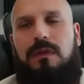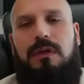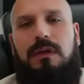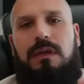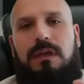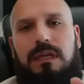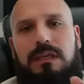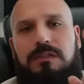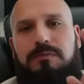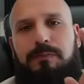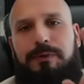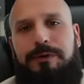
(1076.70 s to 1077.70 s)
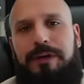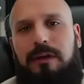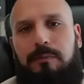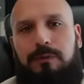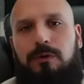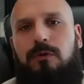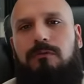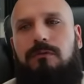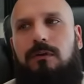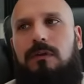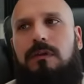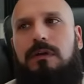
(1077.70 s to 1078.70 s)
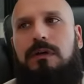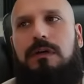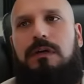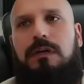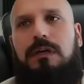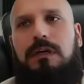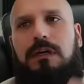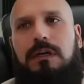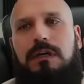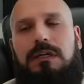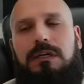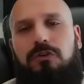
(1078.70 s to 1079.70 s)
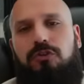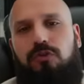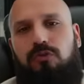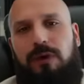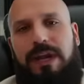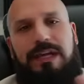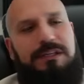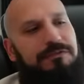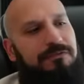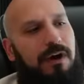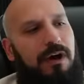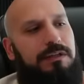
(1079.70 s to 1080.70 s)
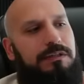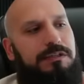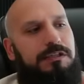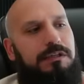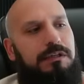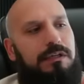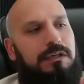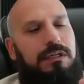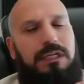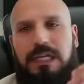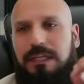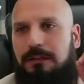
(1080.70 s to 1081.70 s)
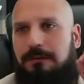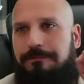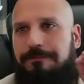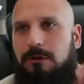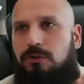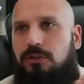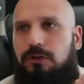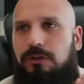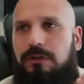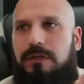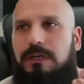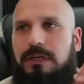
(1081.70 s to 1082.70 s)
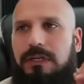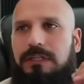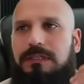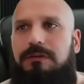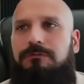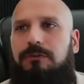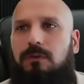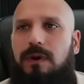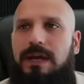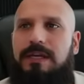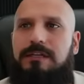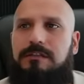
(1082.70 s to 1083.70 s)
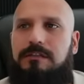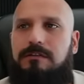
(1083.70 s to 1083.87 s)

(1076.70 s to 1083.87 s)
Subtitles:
It is pre-approval to raise funds in the future in different ways.